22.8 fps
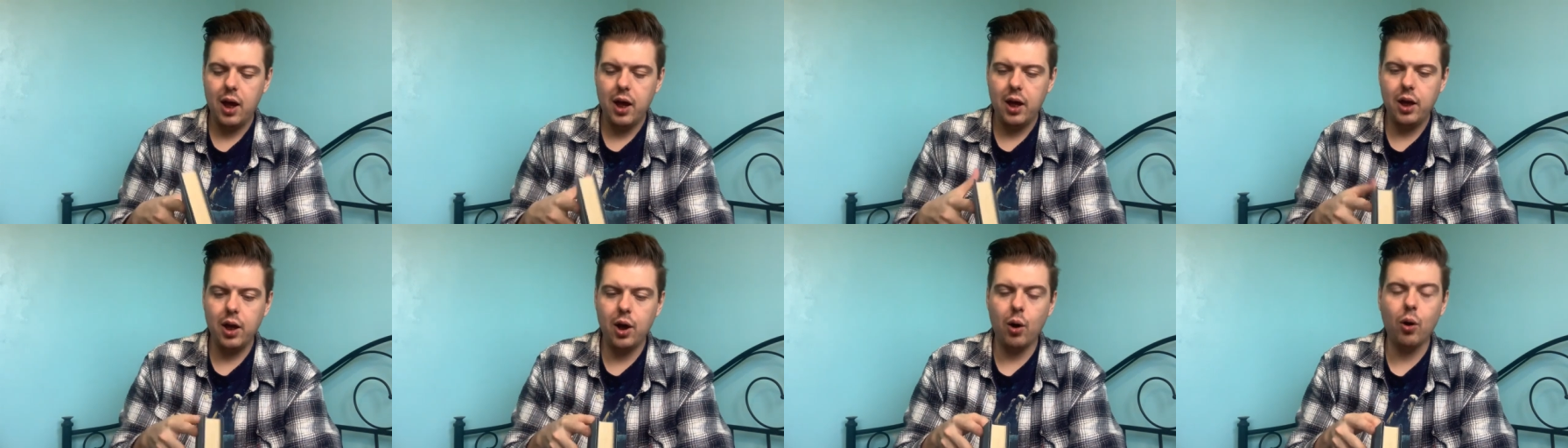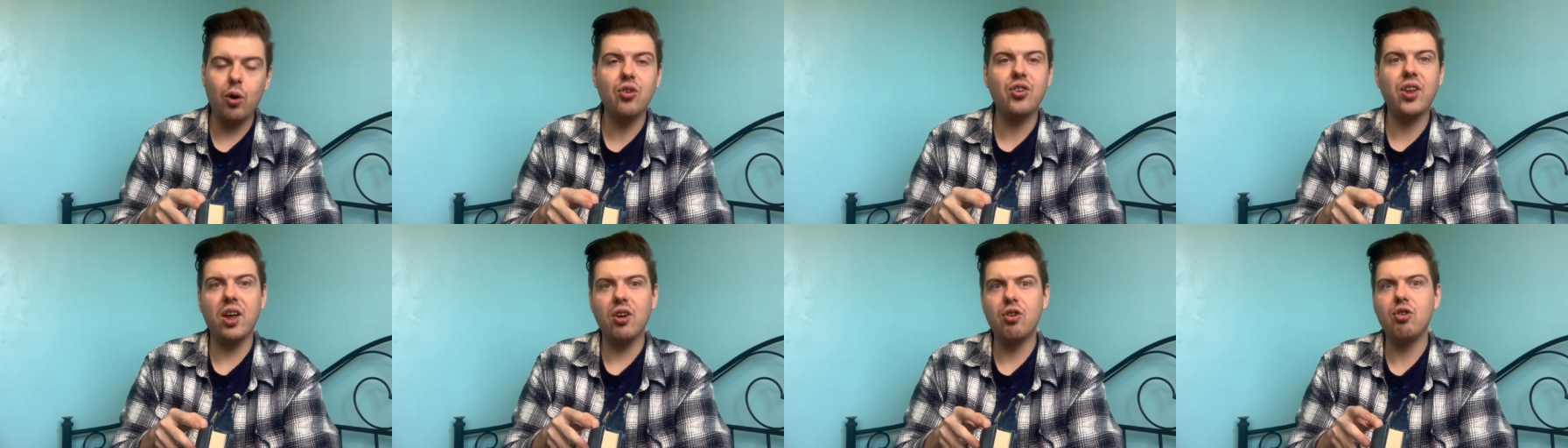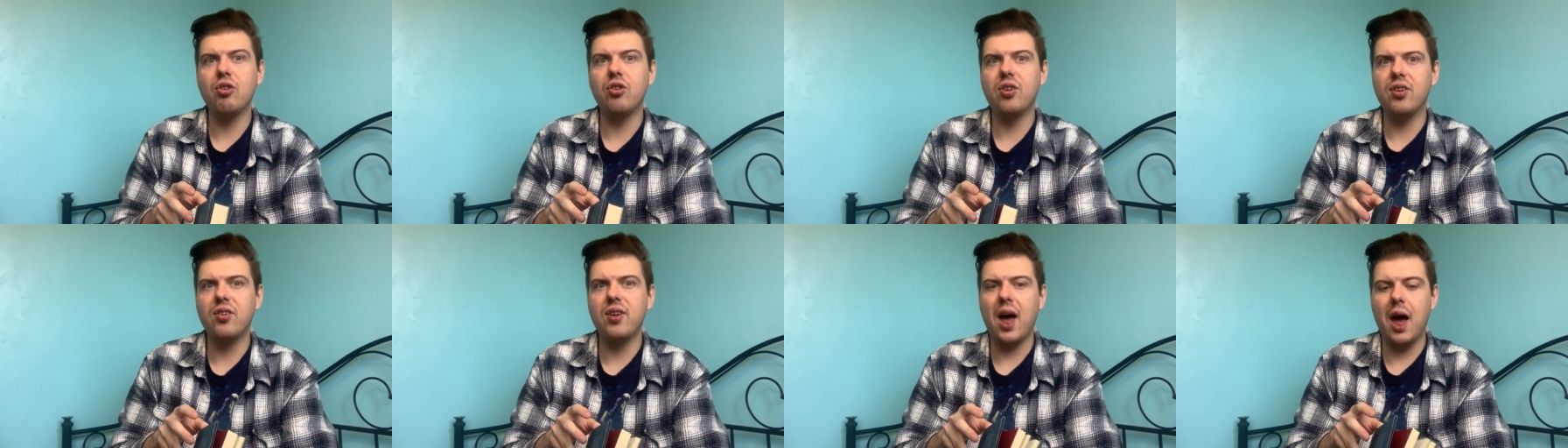you know, because that's
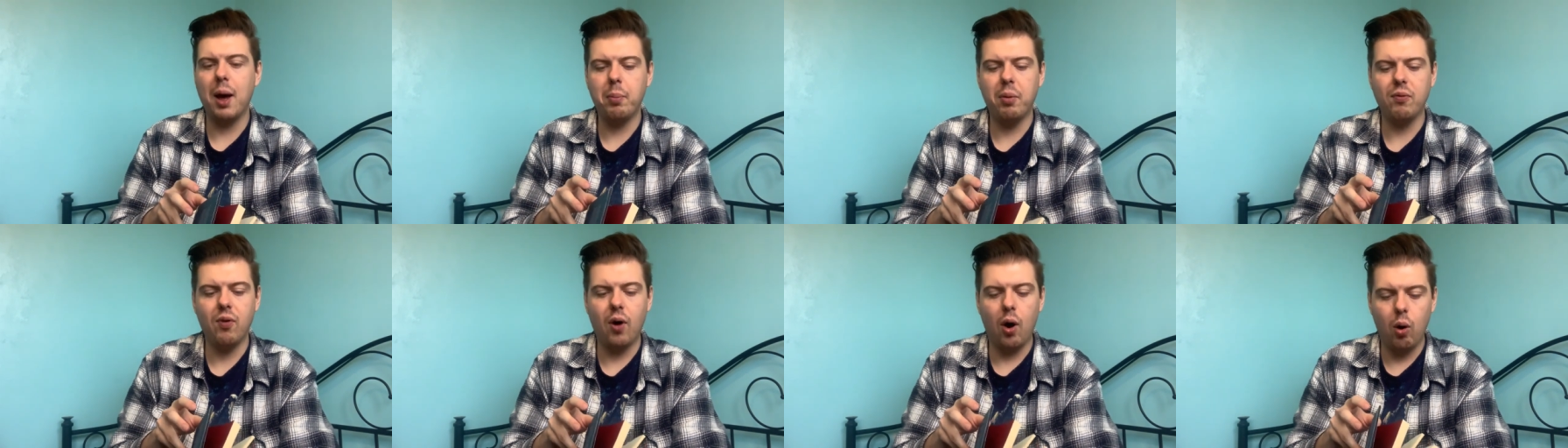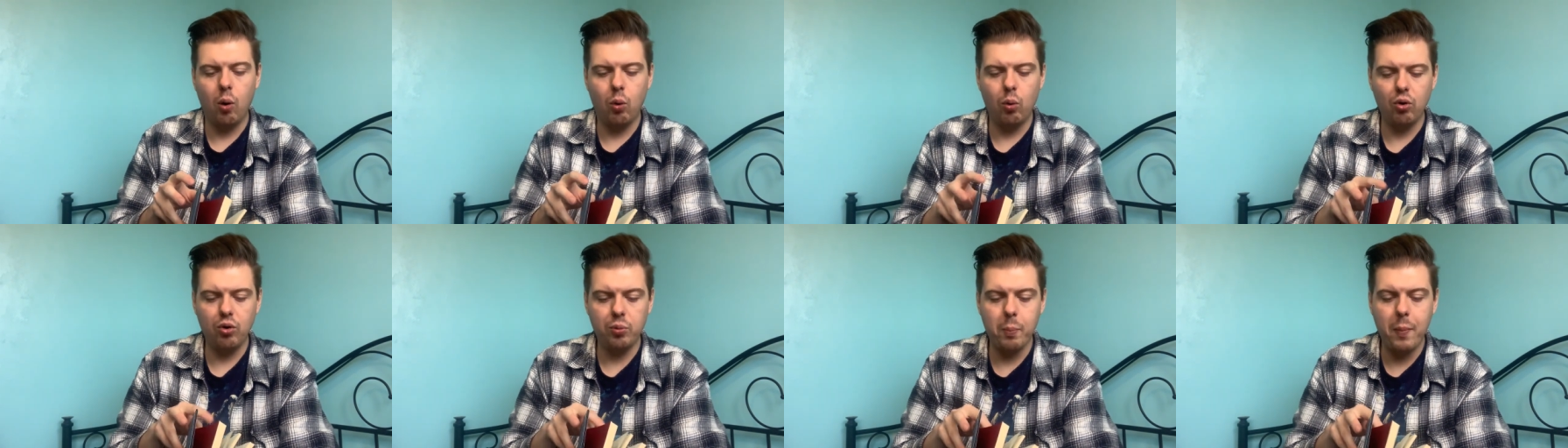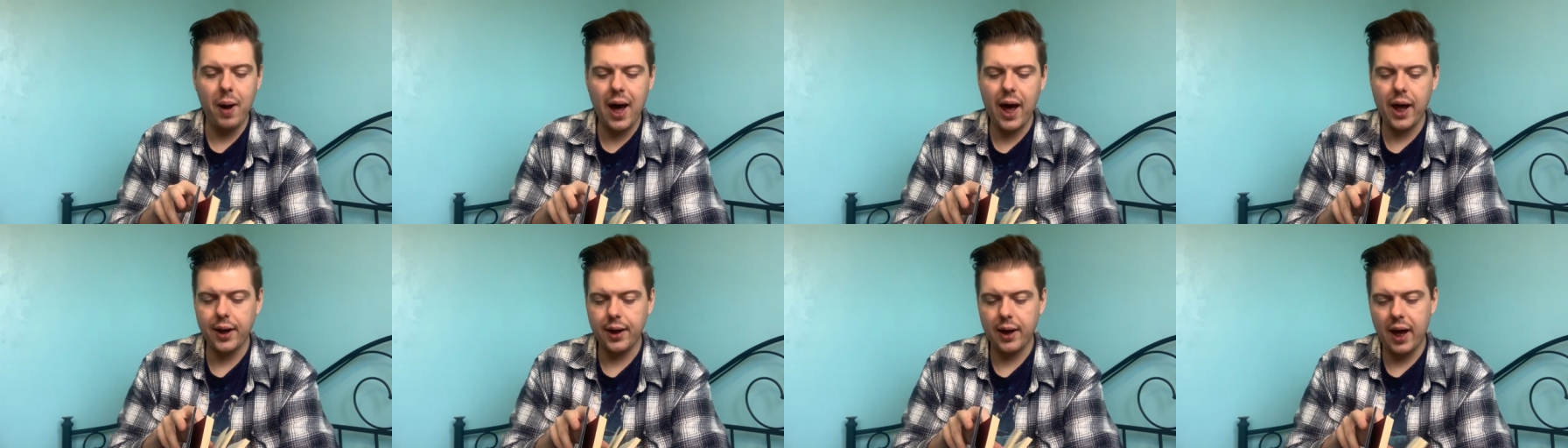just the type of old
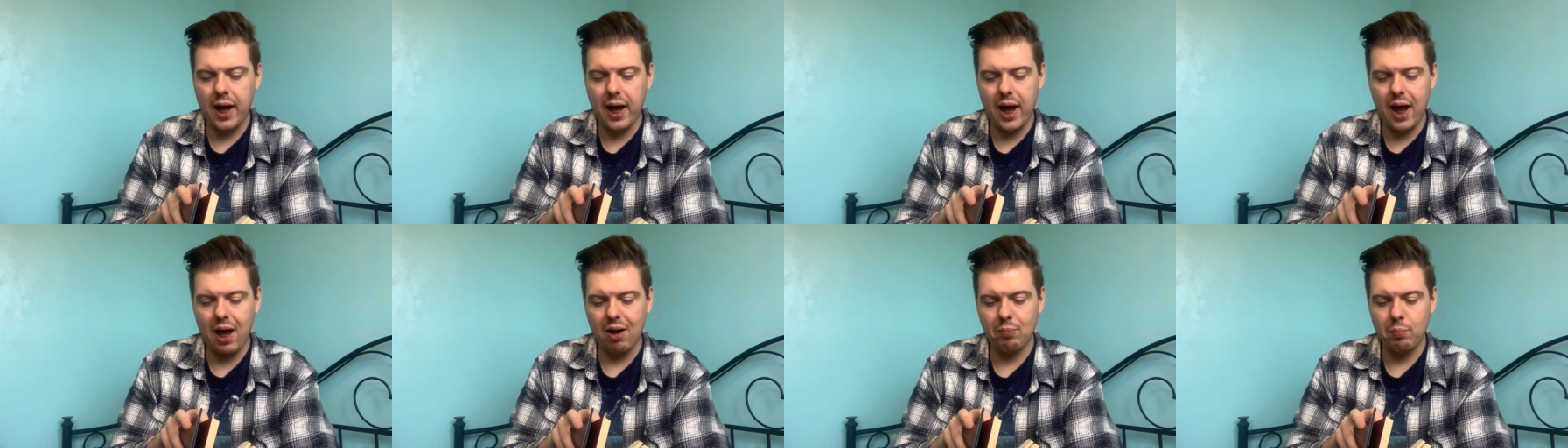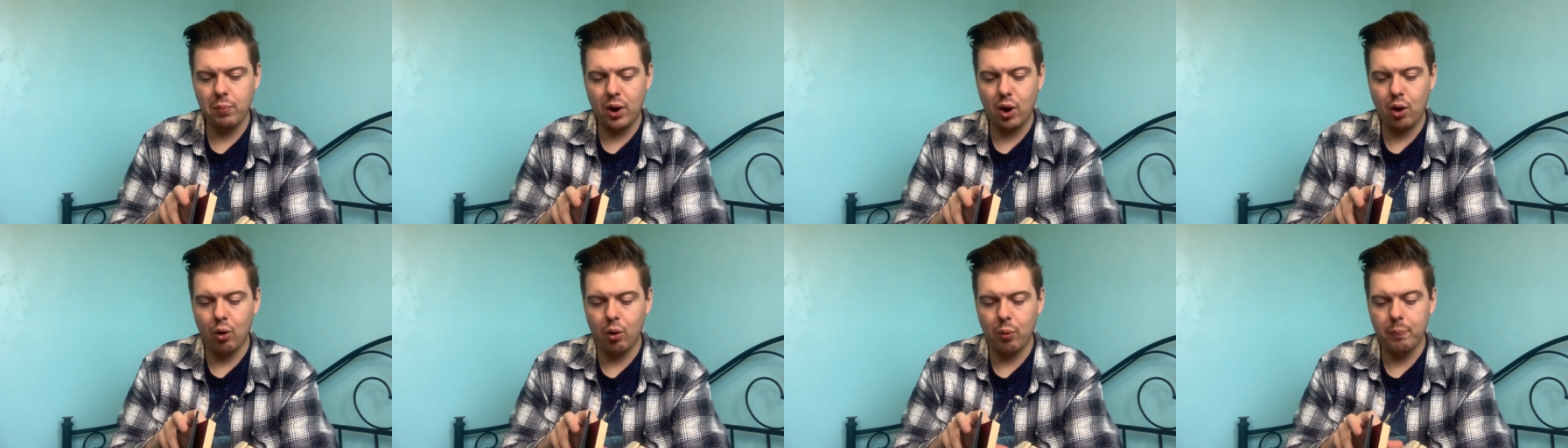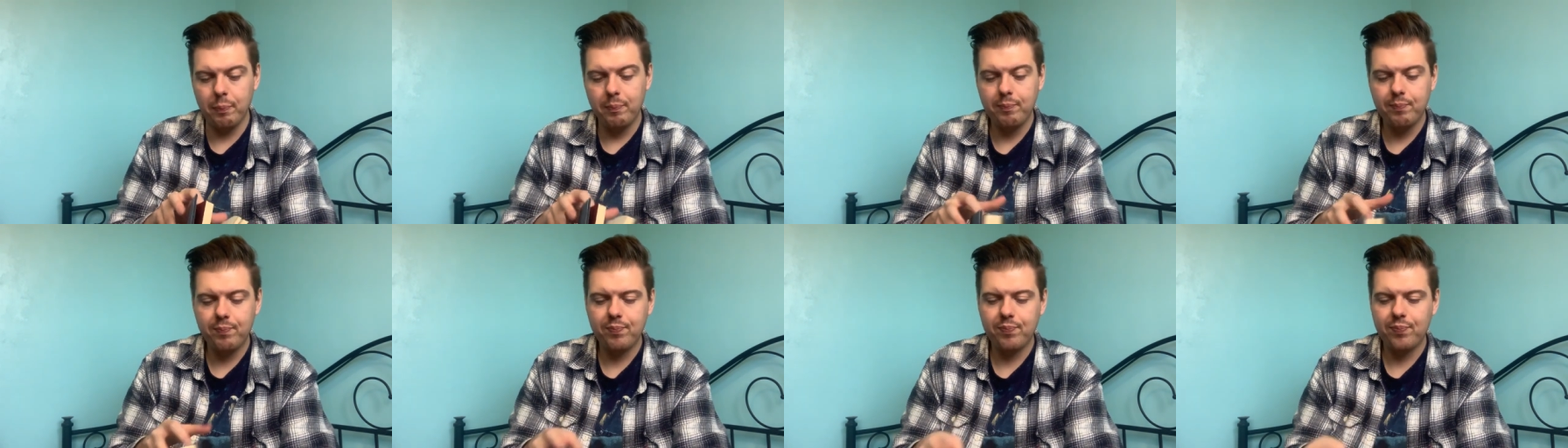man I have become.